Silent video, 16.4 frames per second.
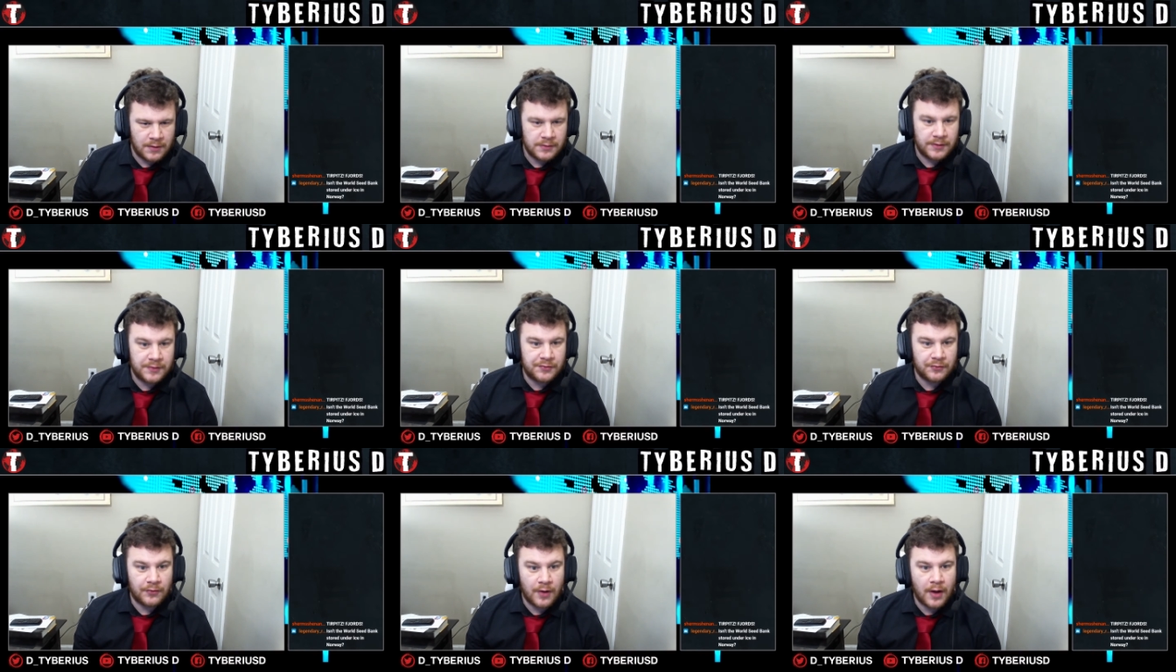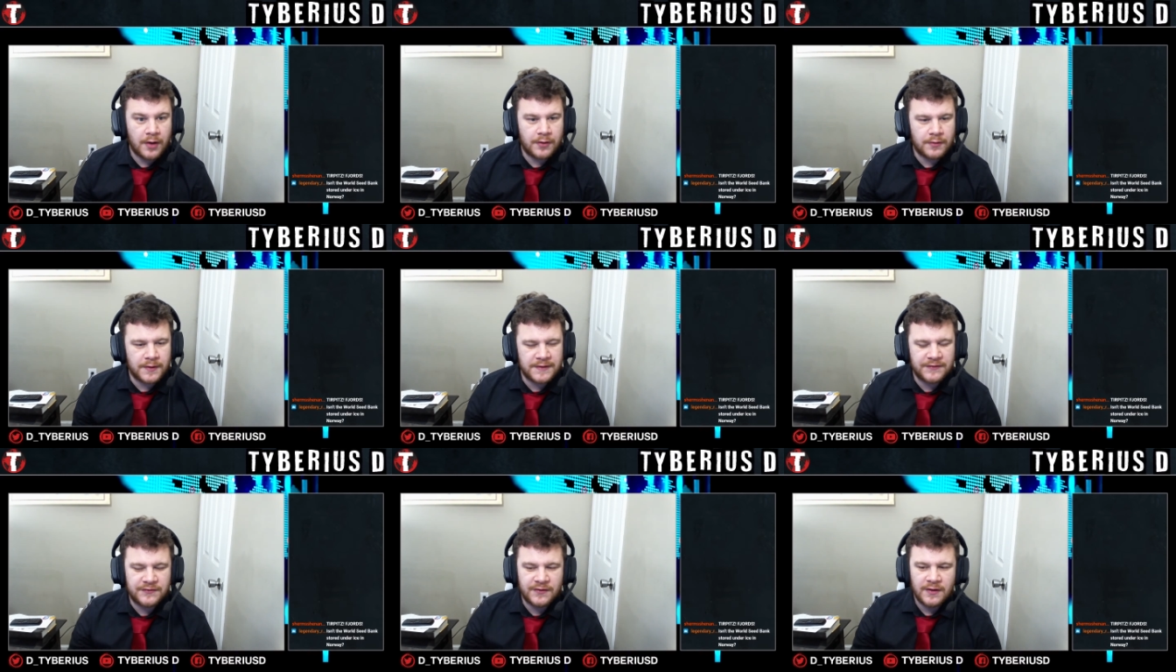Literal
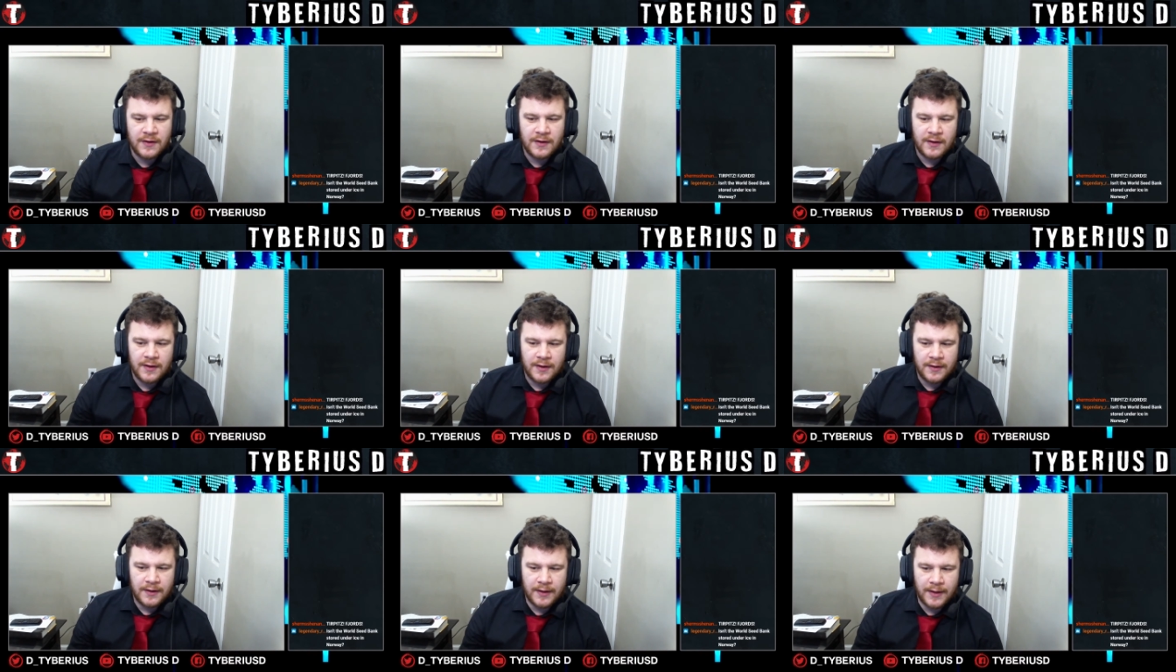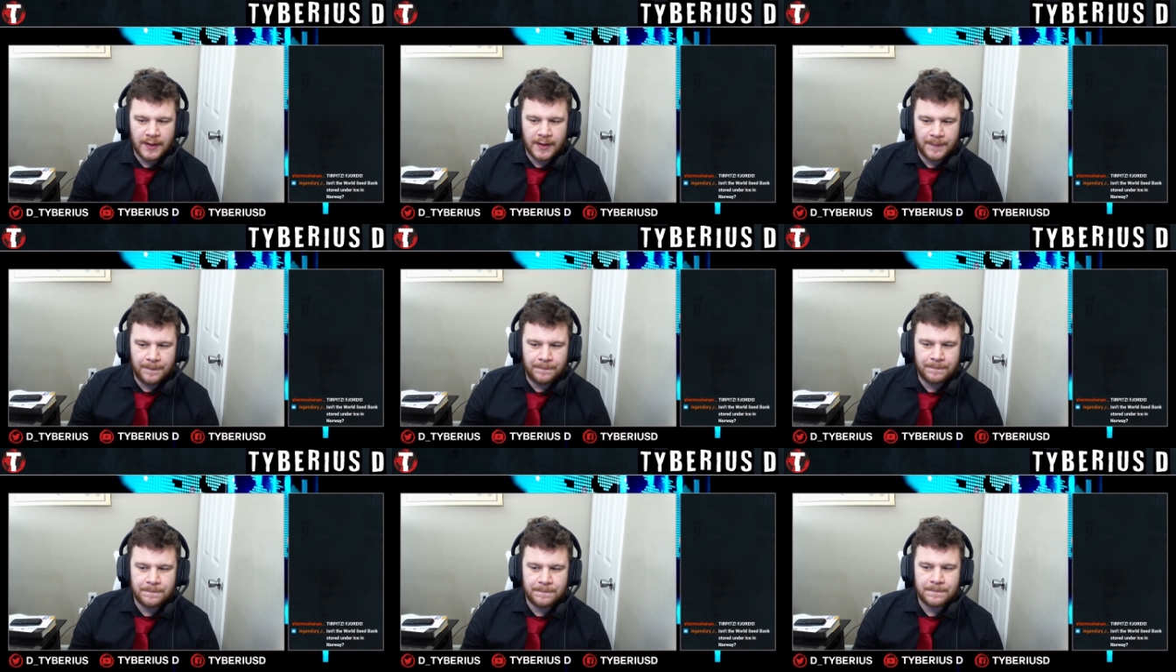hundreds.
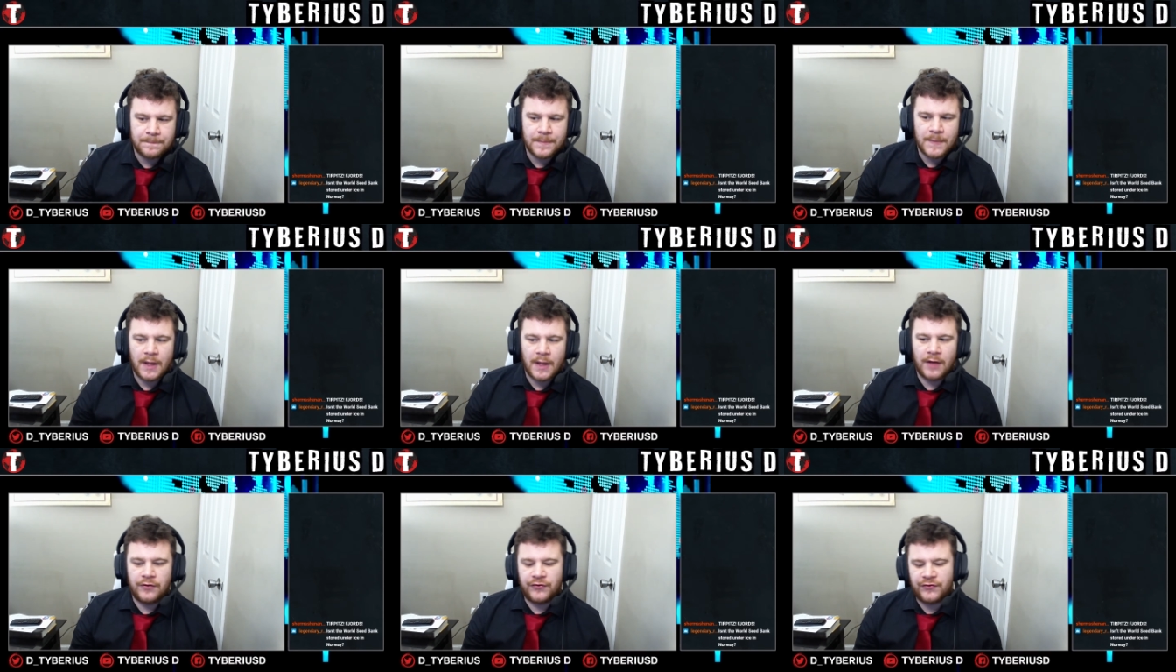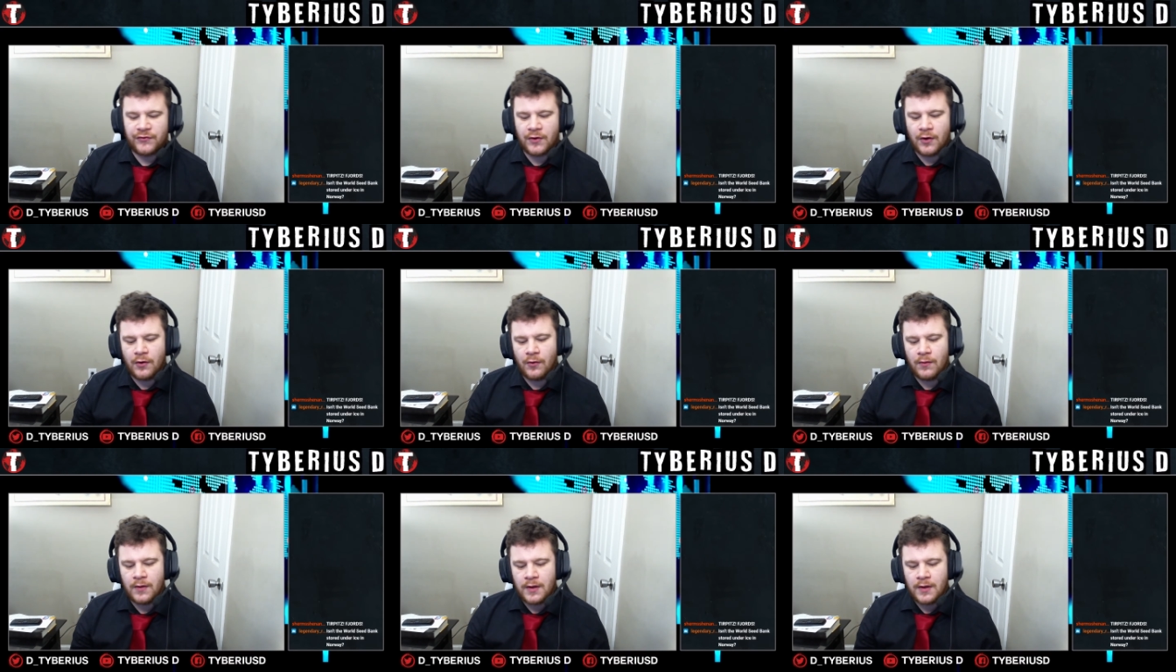And so